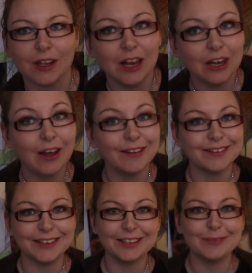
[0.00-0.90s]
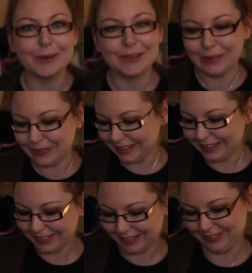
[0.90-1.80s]
Lastly, but not
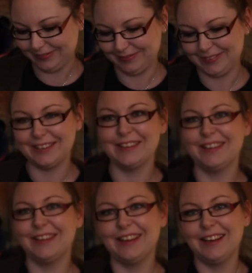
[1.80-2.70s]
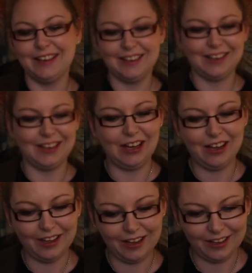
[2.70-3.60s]
least,
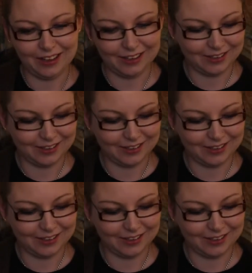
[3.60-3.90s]
I